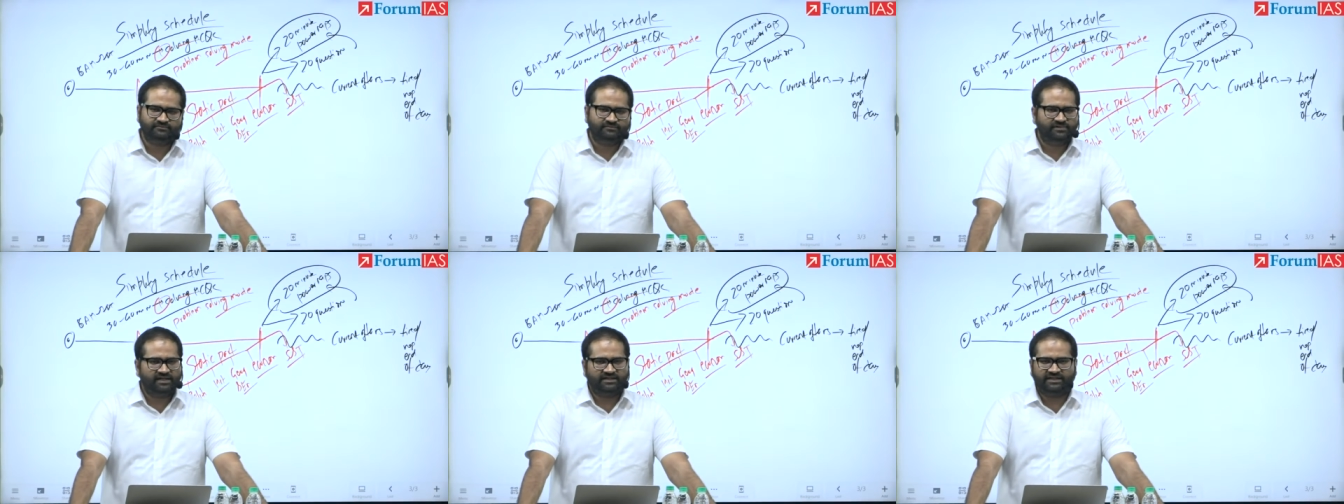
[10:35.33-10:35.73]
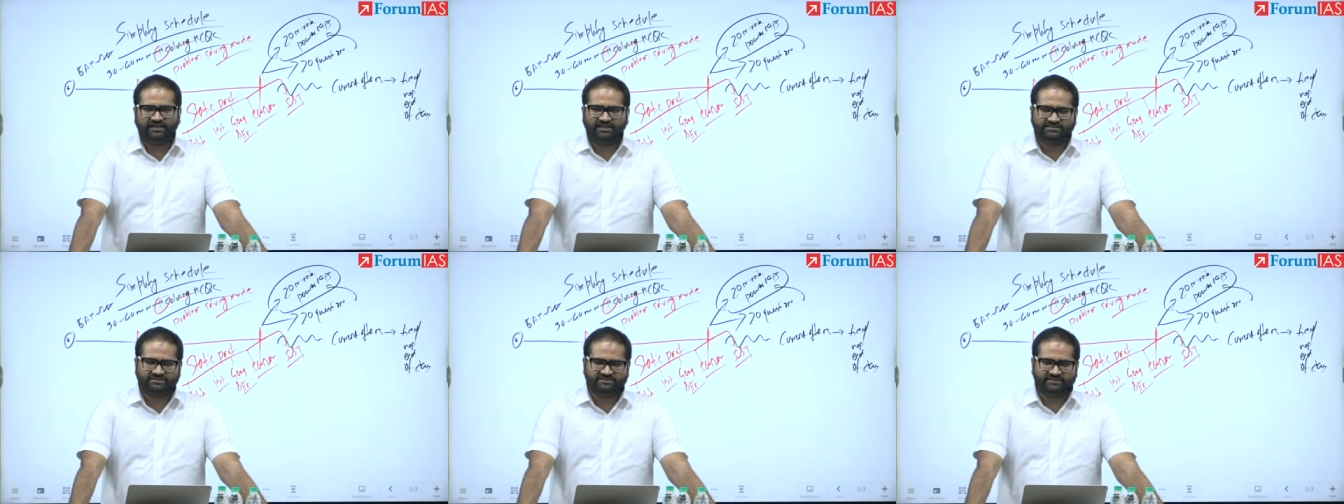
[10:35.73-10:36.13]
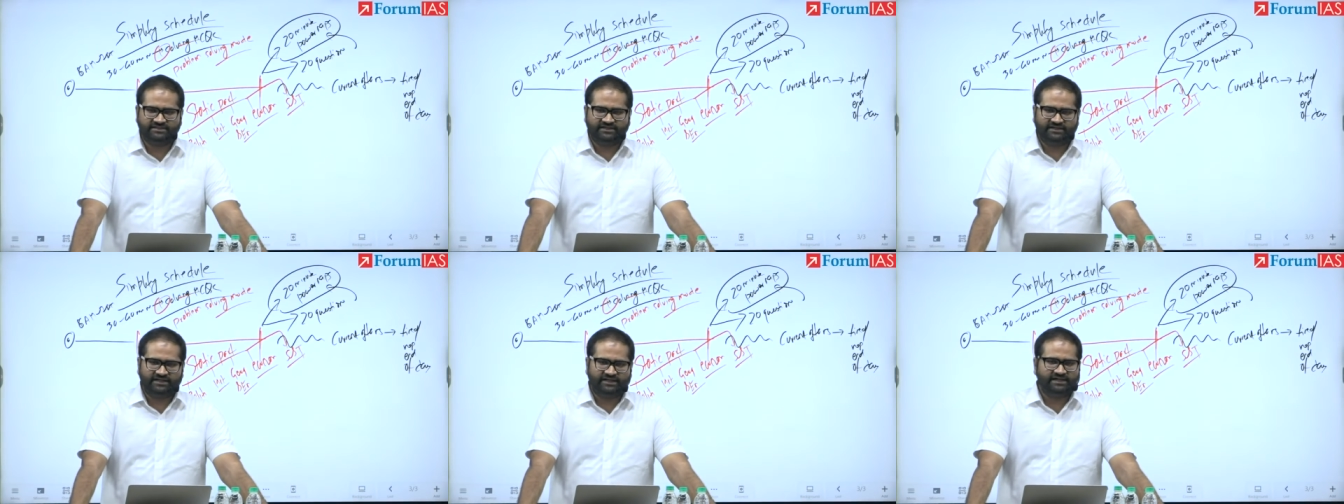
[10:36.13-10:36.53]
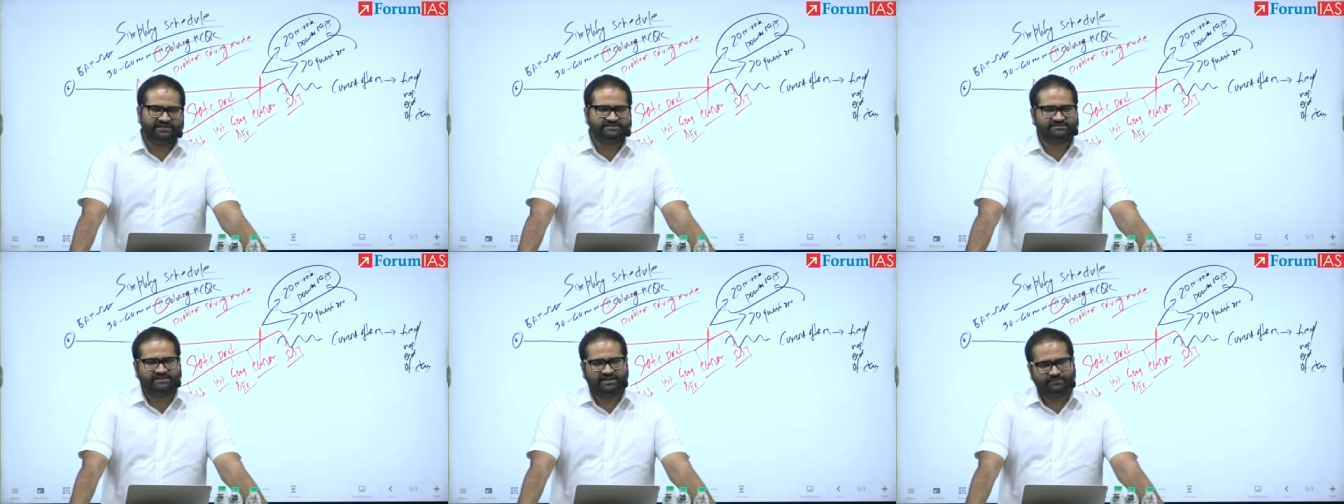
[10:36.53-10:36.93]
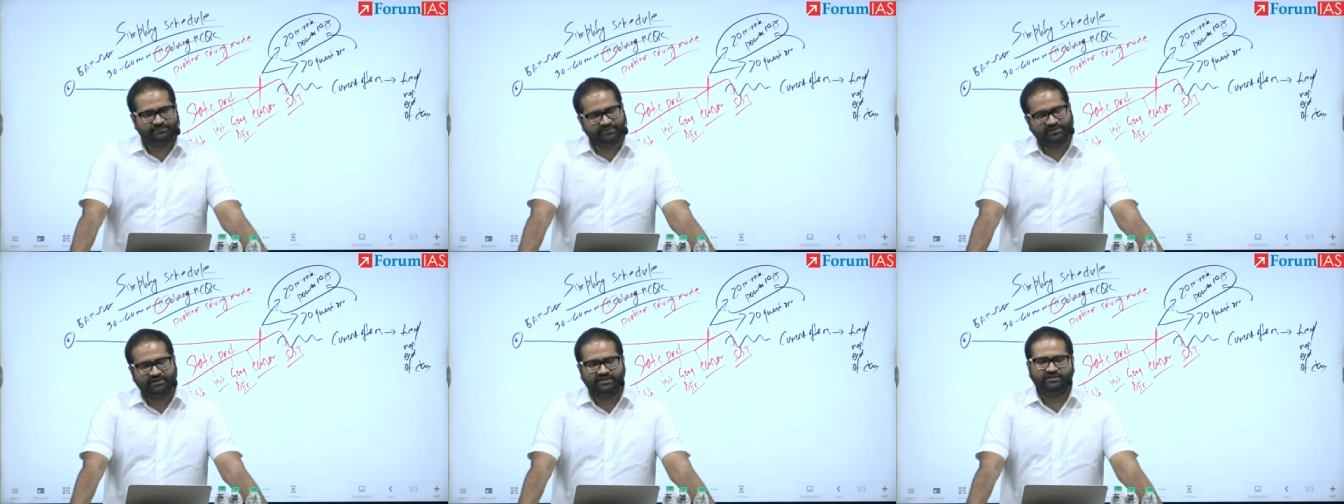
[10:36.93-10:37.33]
Nothing else is needed. Eat, sleep,
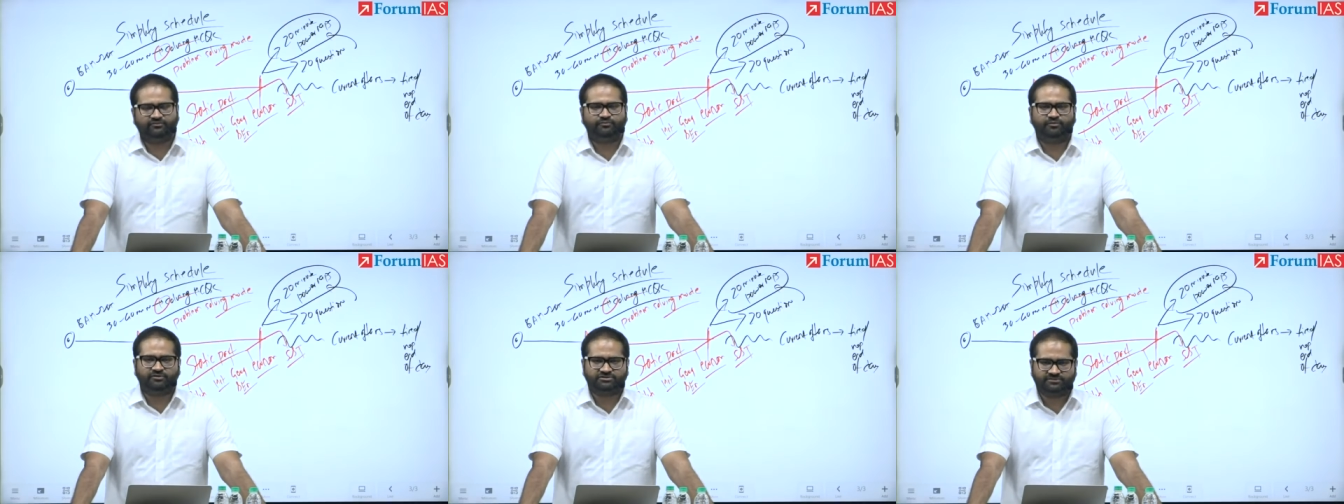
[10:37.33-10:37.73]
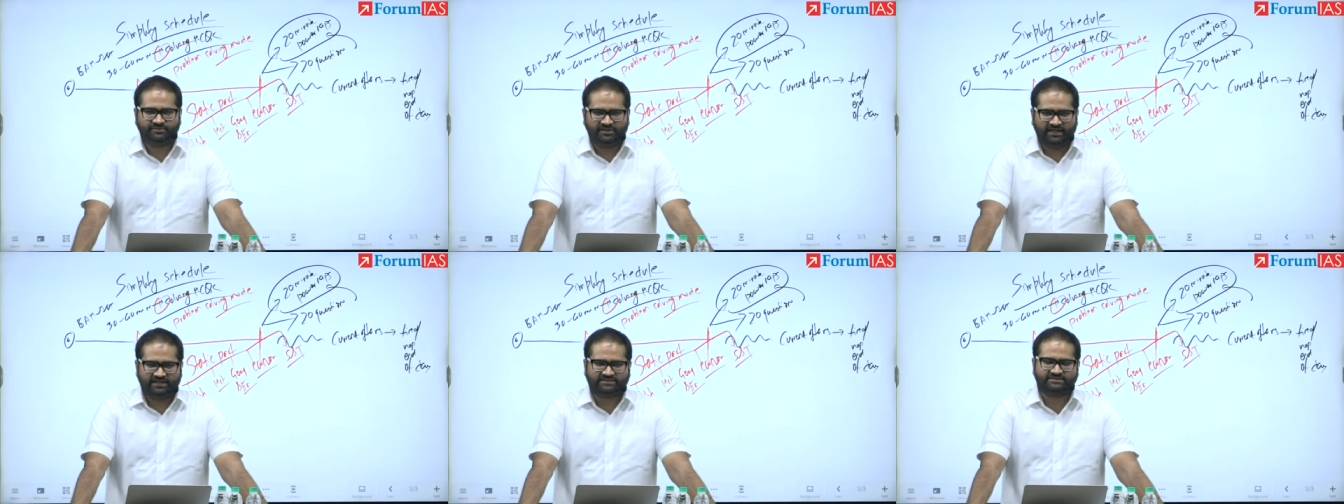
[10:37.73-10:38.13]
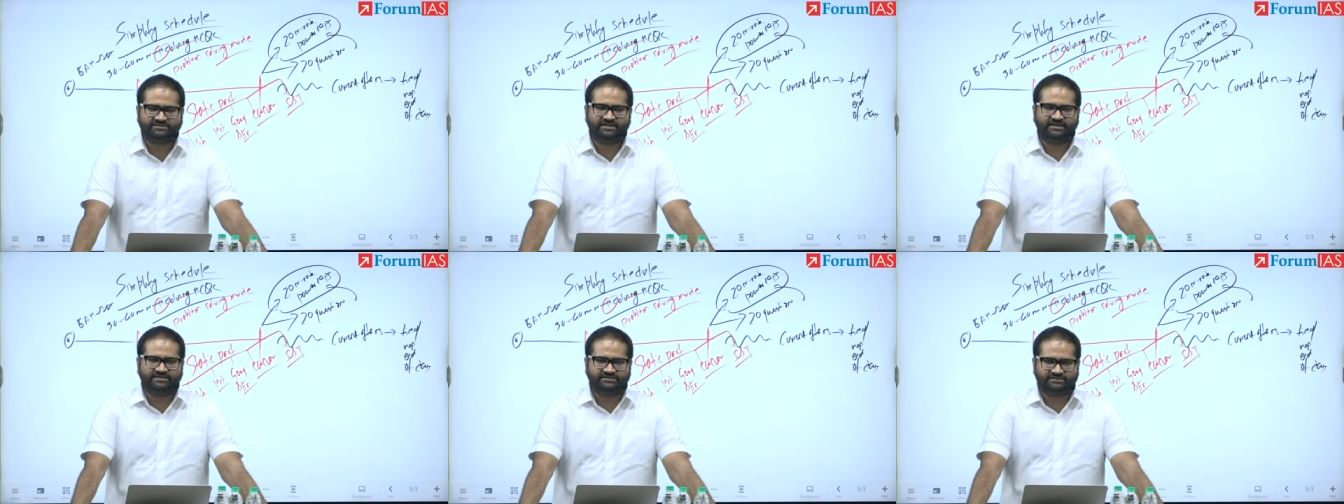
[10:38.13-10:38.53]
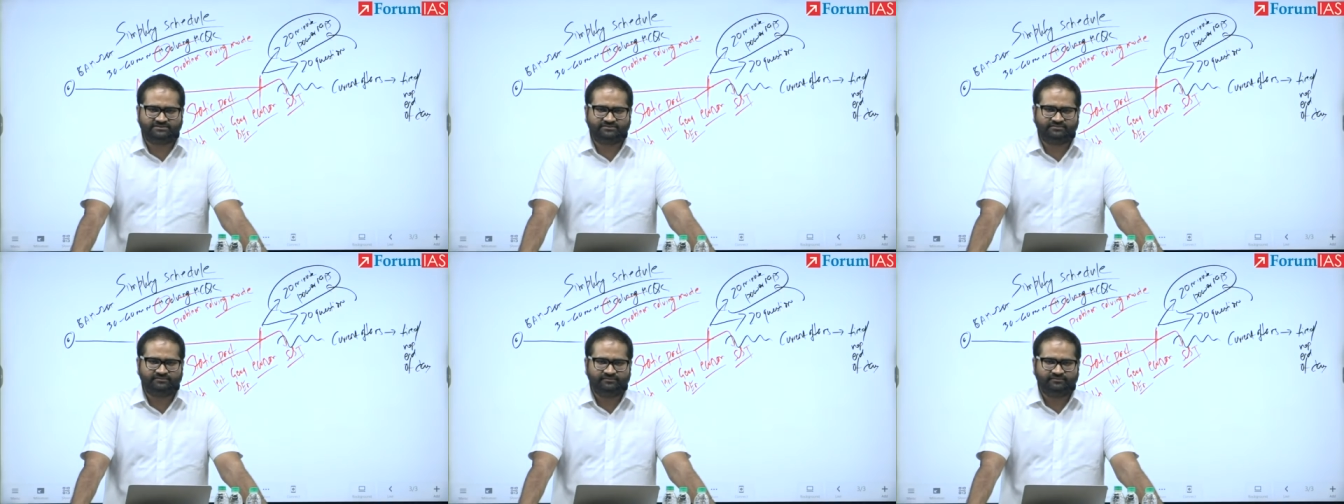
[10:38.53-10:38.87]
if possible, exercise.